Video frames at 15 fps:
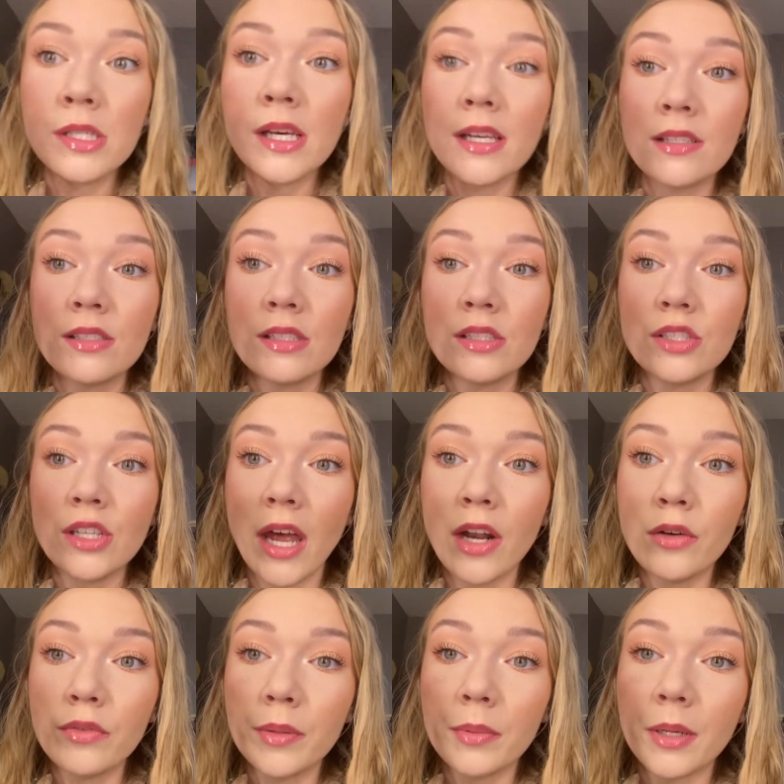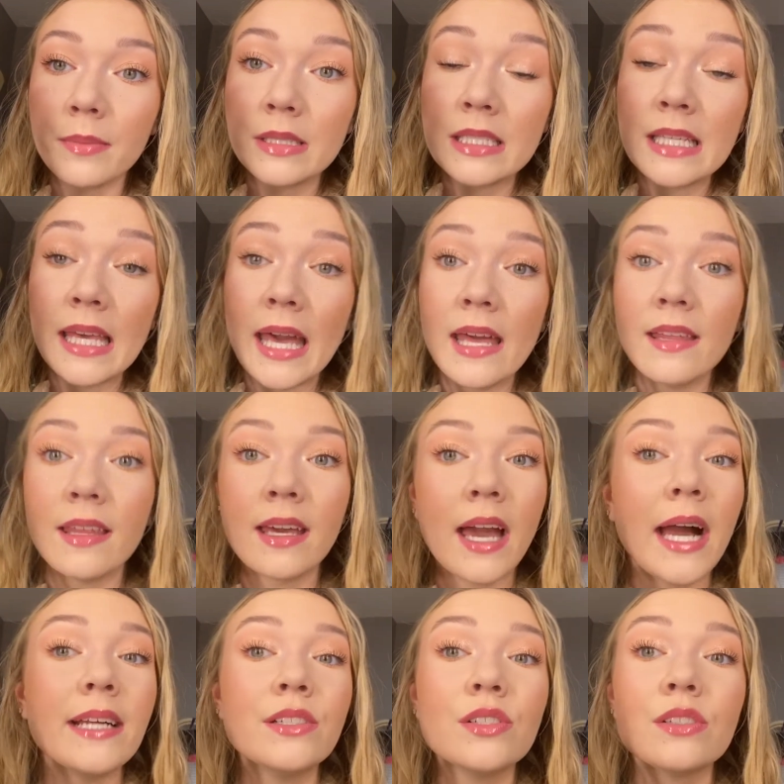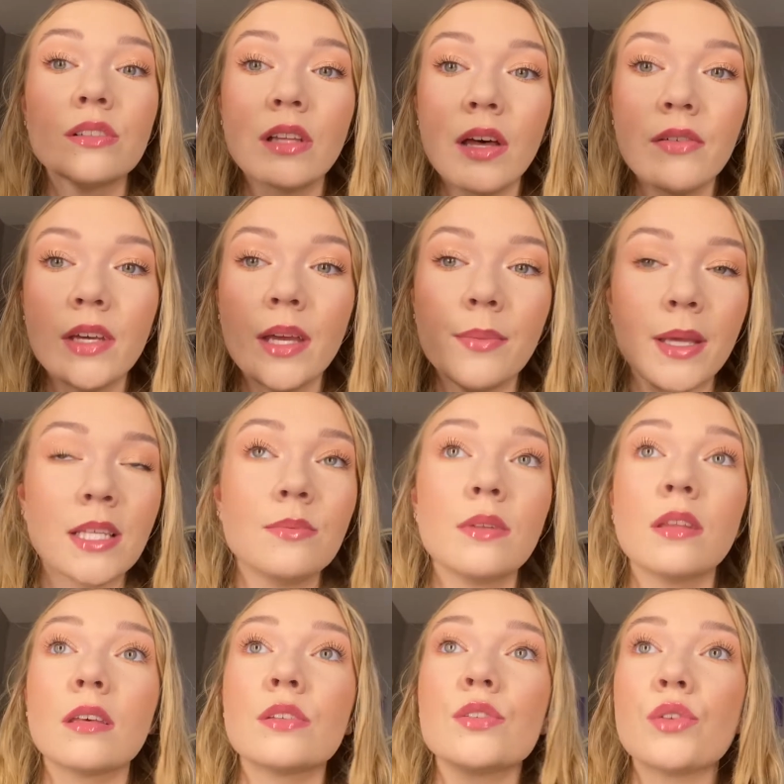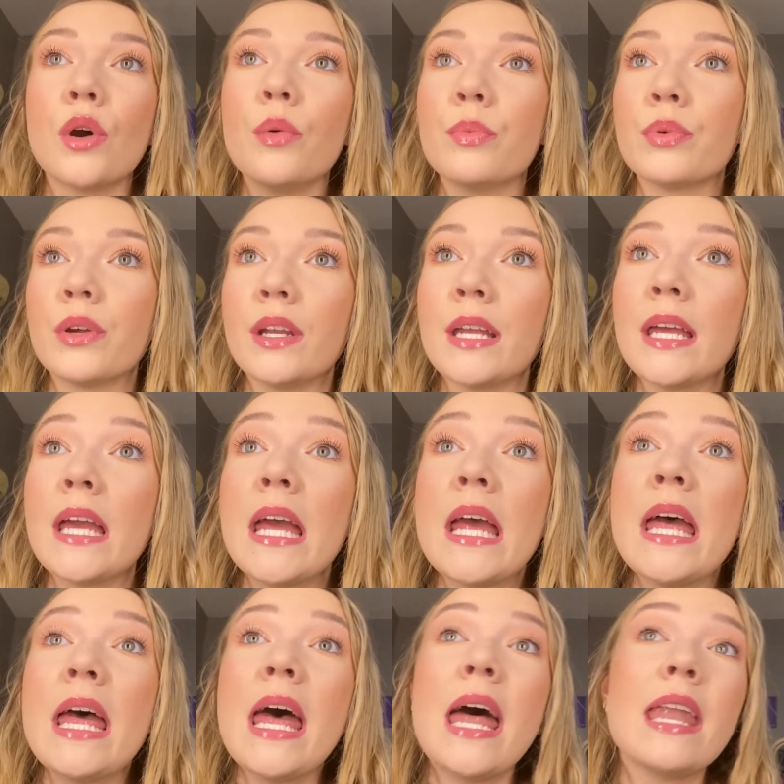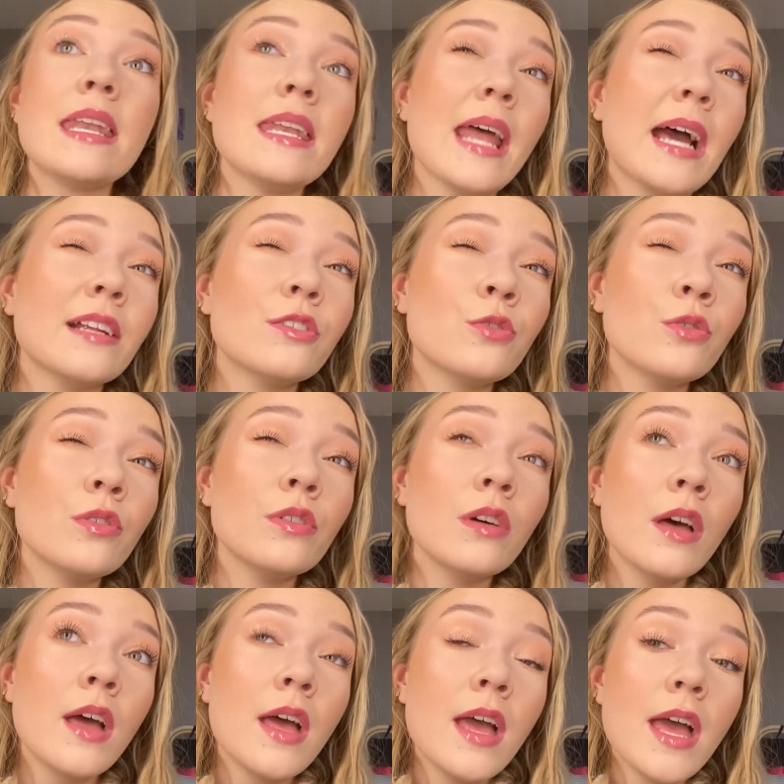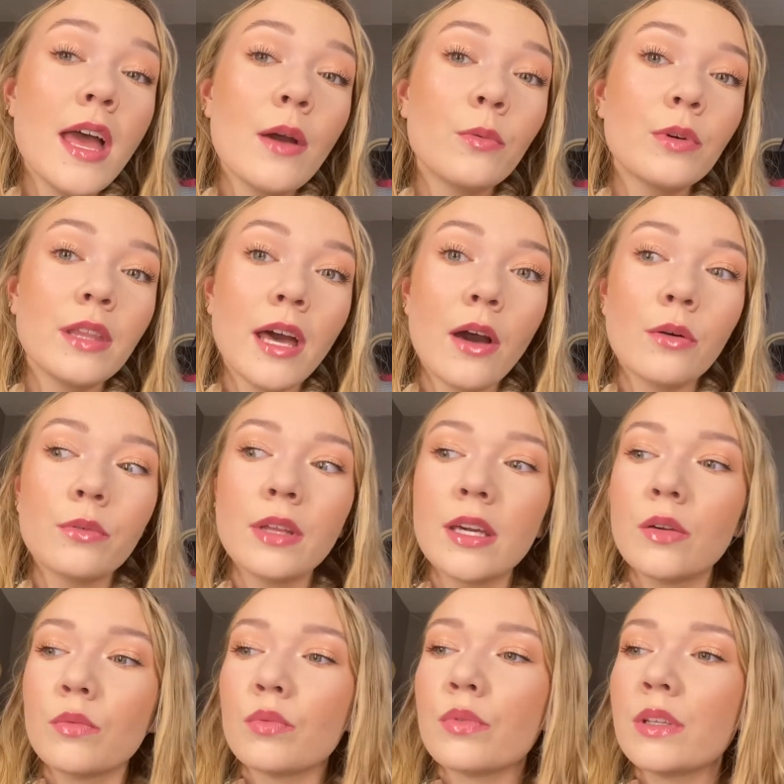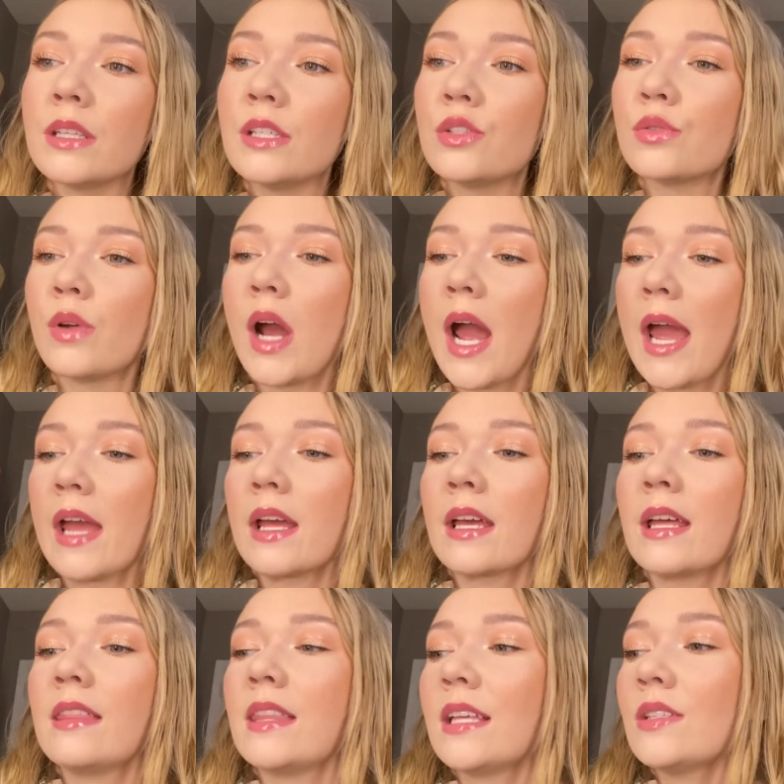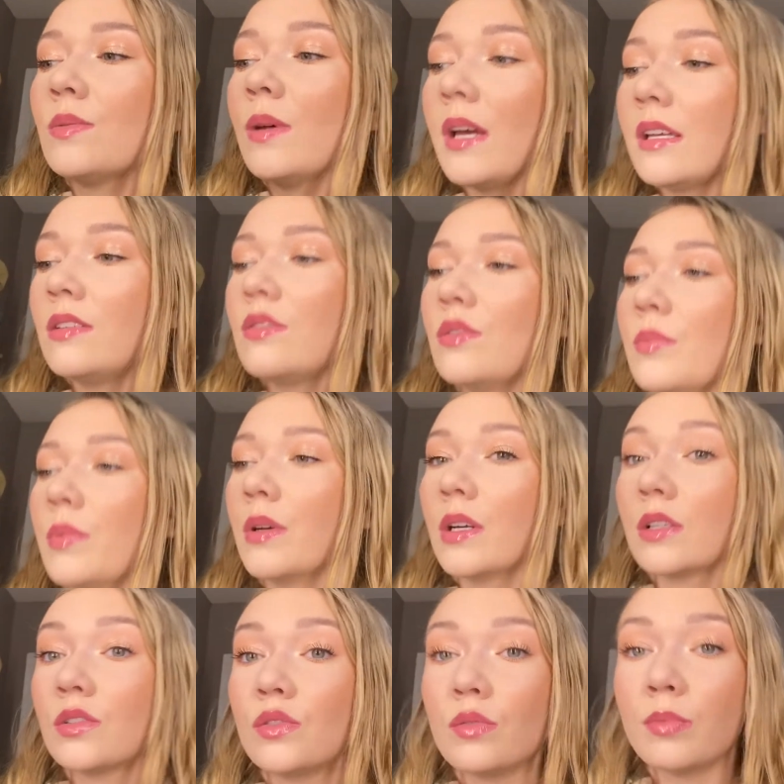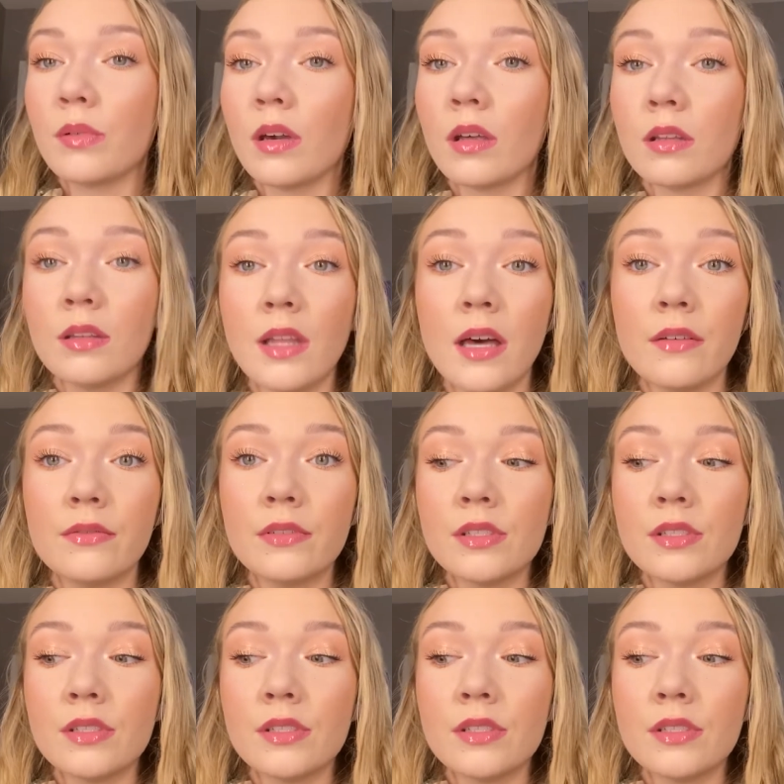Dust Shadow from Urban Decay, like, I just love it. It makes me look so pretty and natural without, like, really trying. And that's what I super, super love.